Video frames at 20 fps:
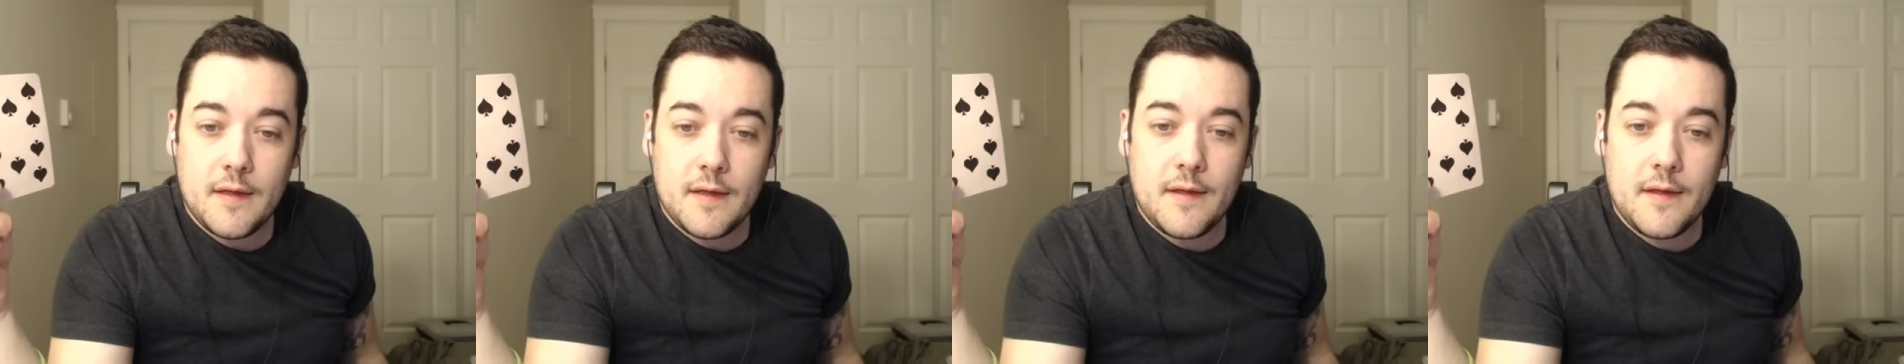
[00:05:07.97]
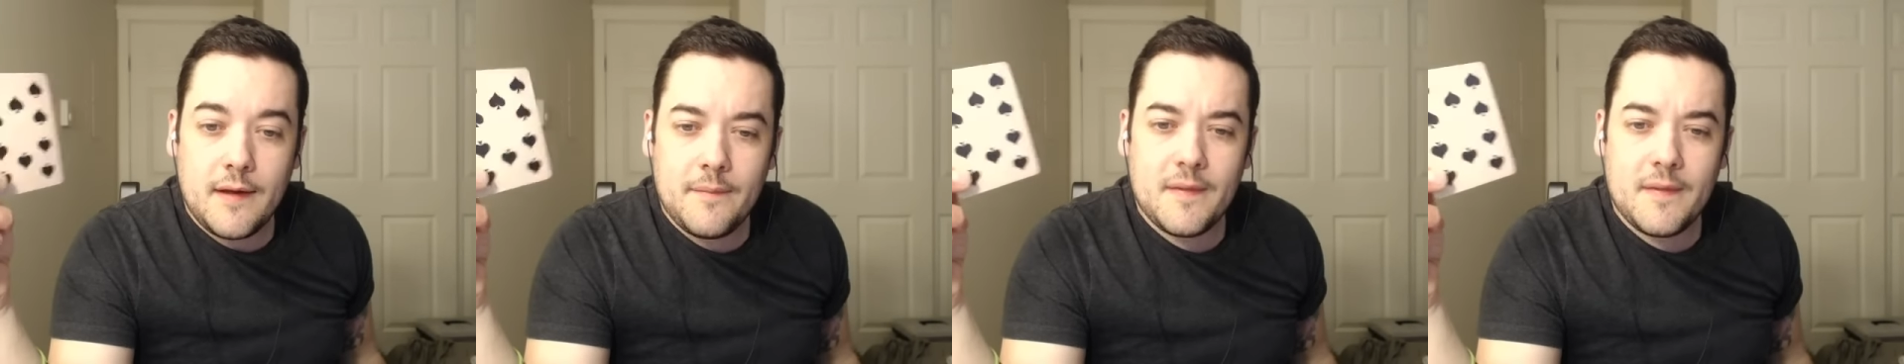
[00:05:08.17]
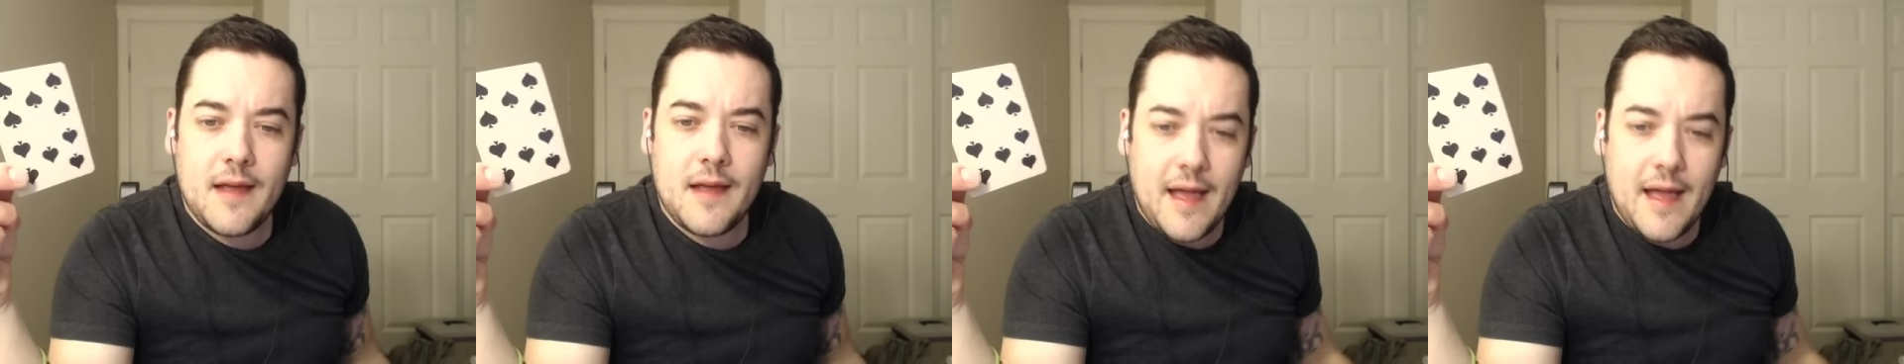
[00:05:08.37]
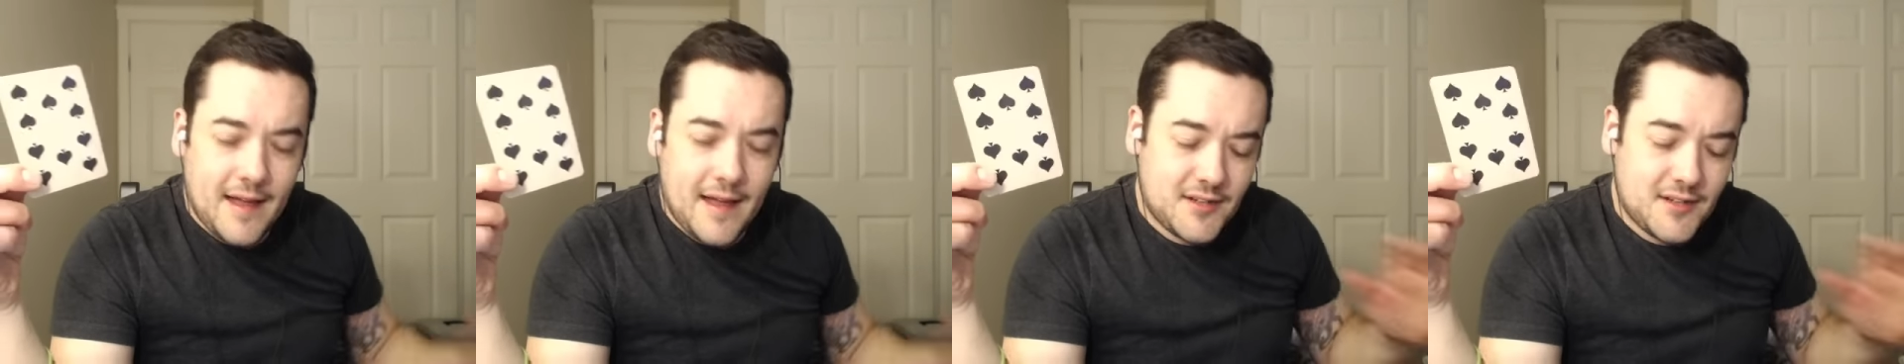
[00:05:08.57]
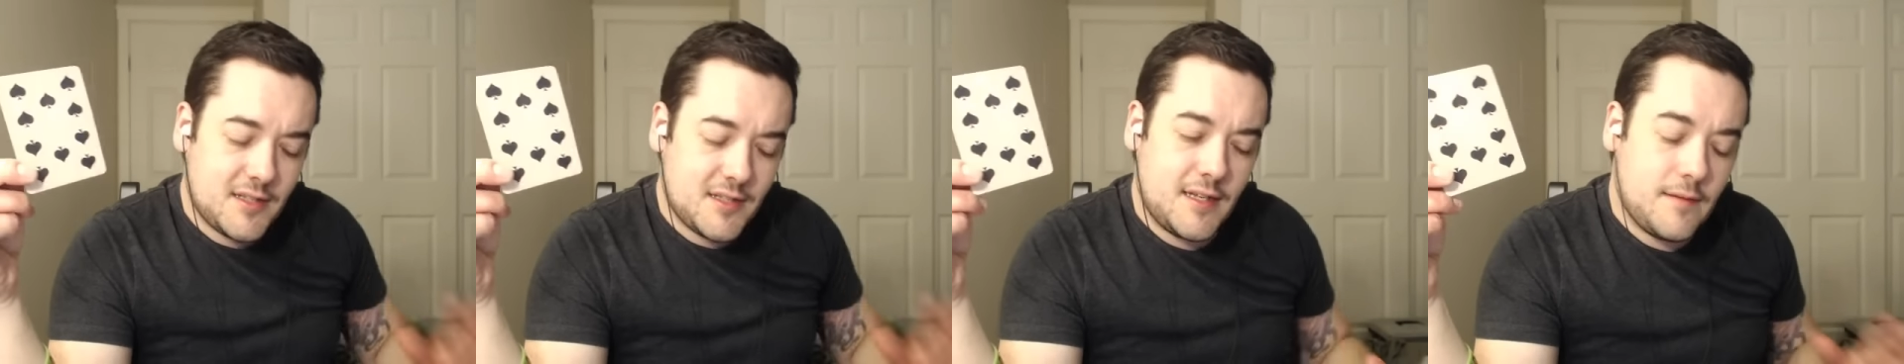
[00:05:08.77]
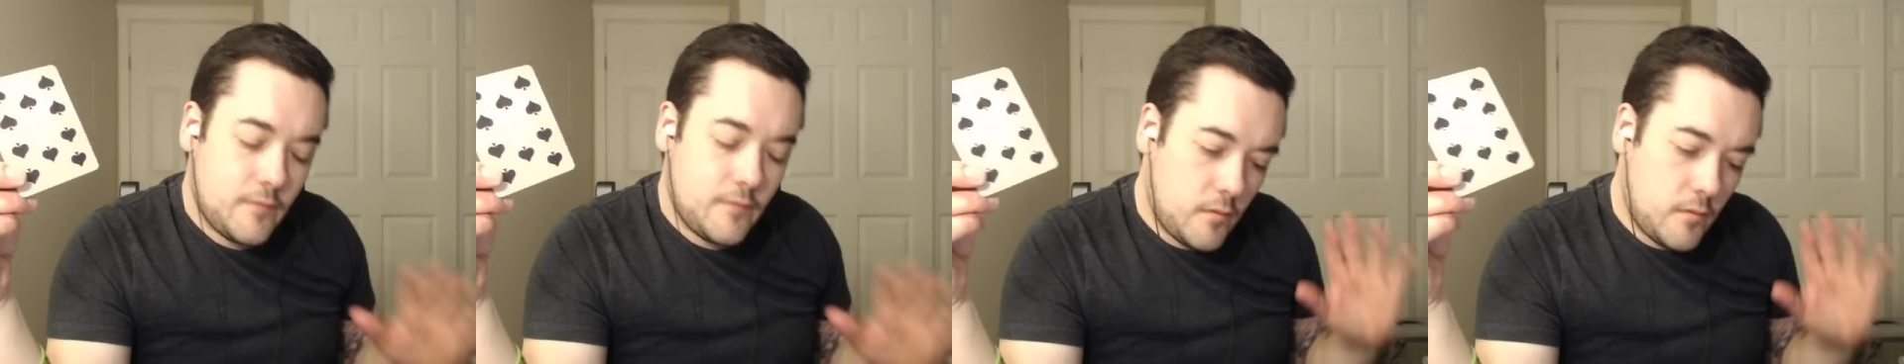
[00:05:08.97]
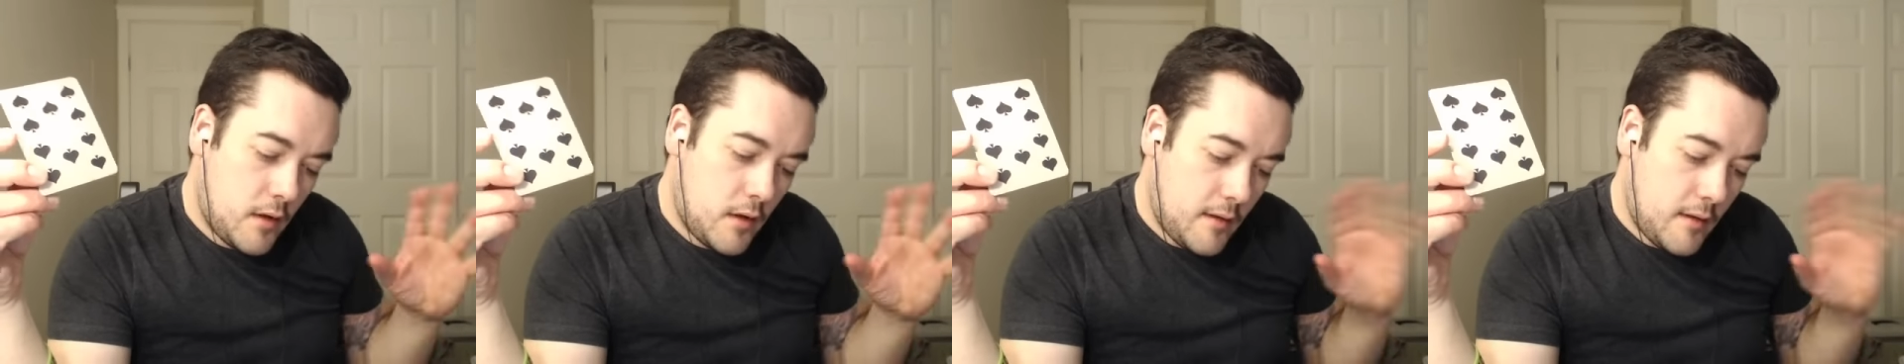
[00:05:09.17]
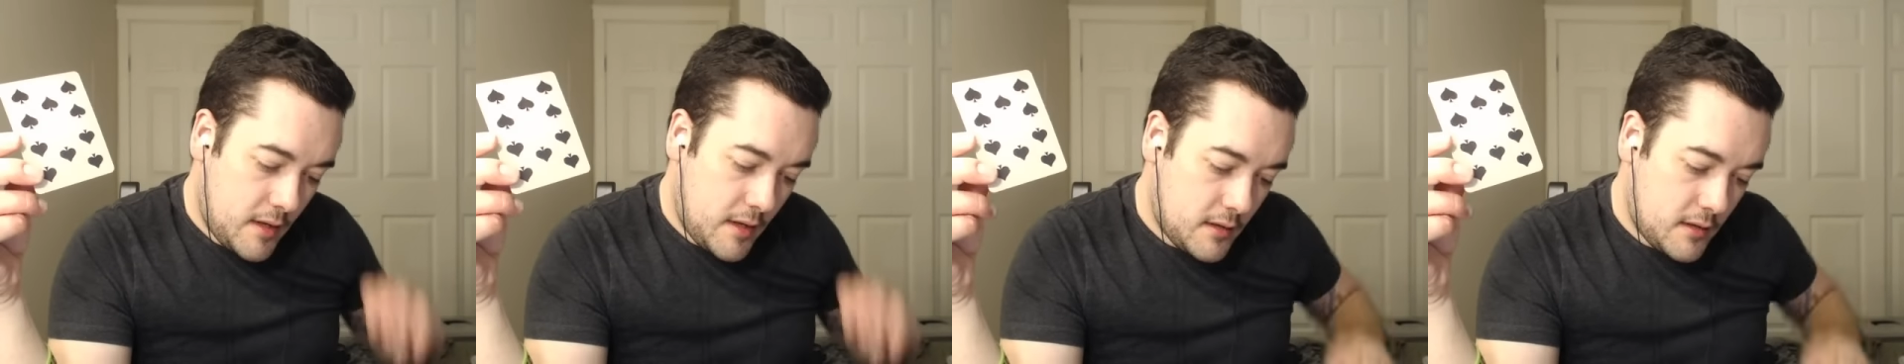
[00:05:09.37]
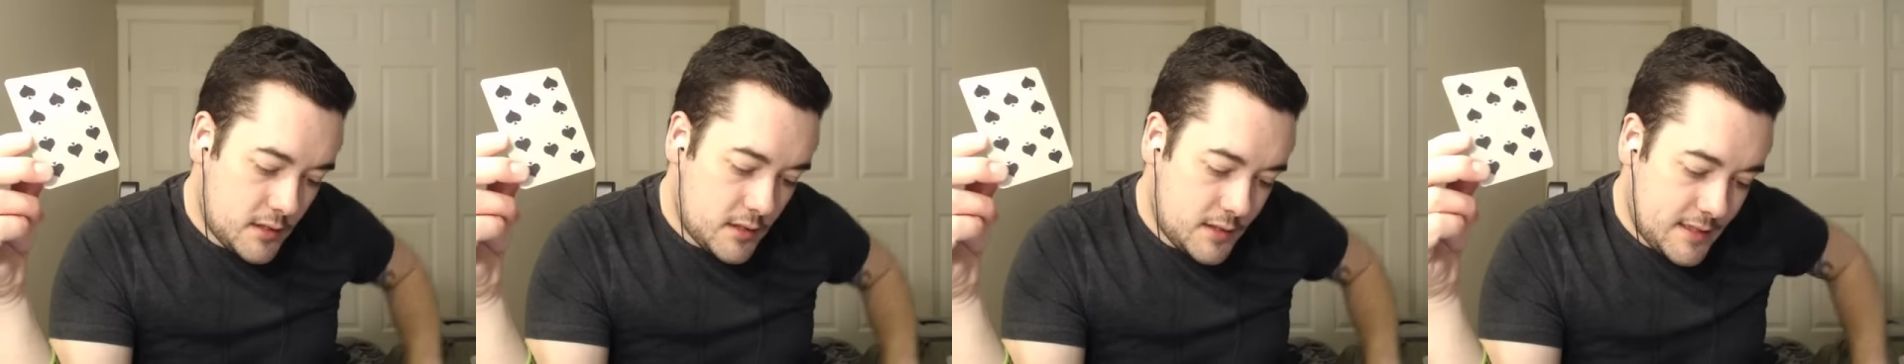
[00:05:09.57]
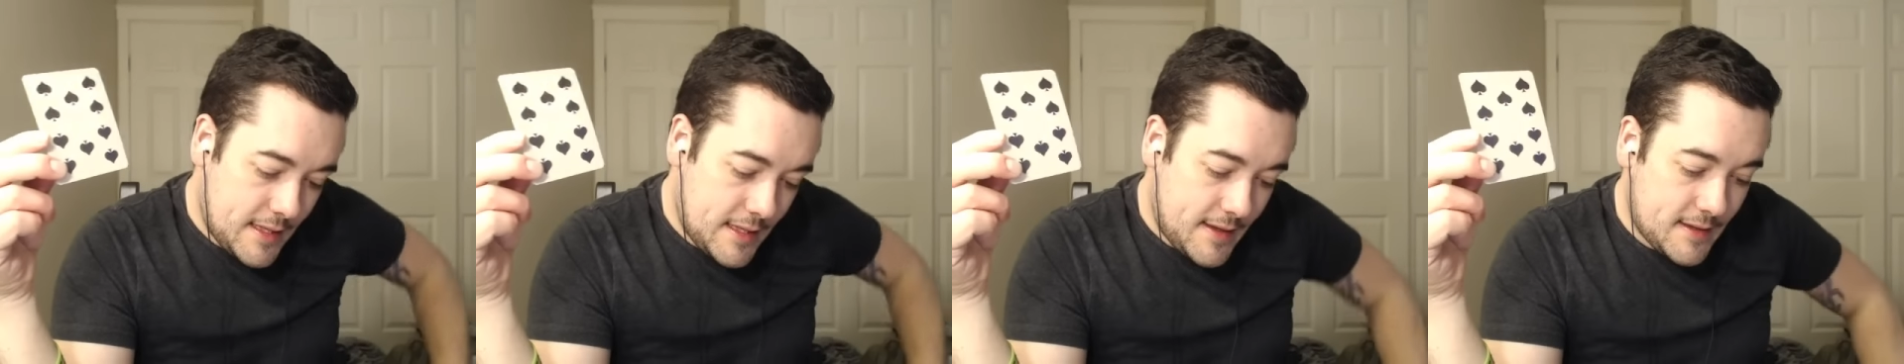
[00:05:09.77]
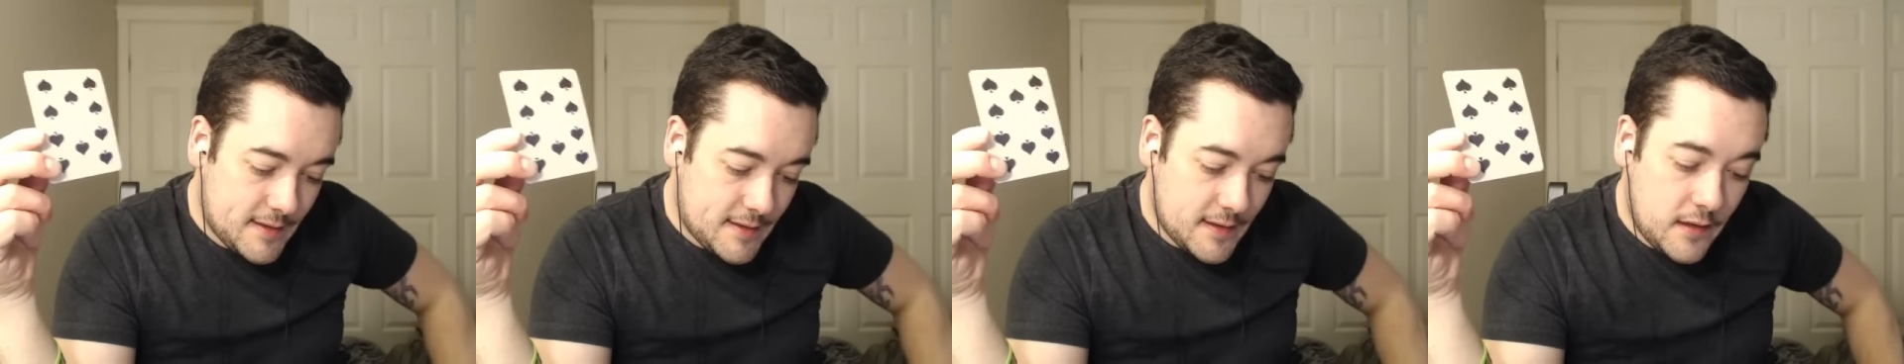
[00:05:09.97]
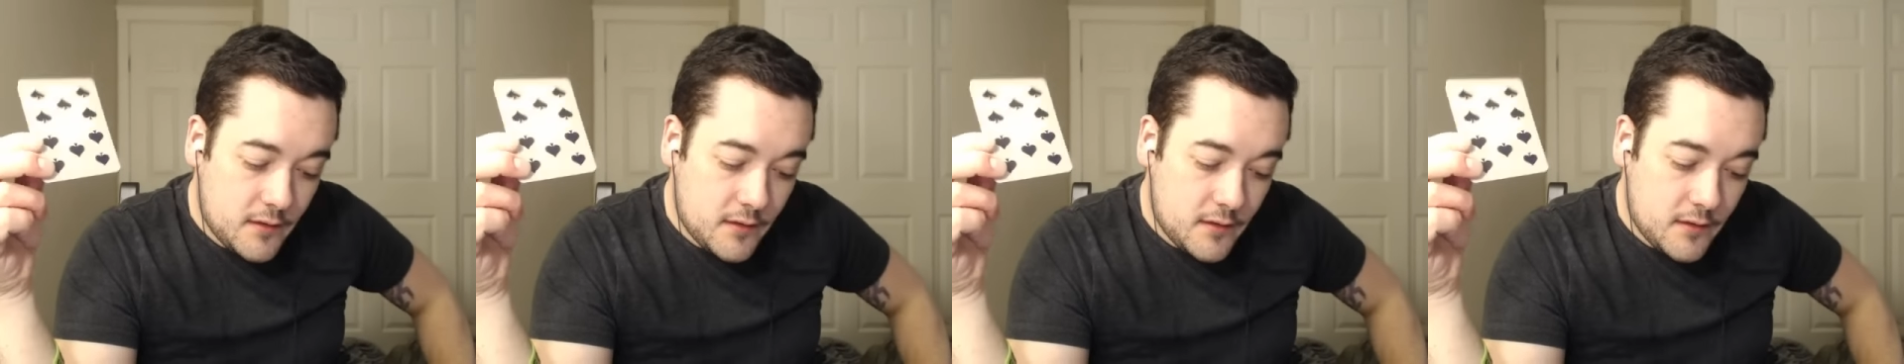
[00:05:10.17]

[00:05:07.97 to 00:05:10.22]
um, actually, well, let me just say this.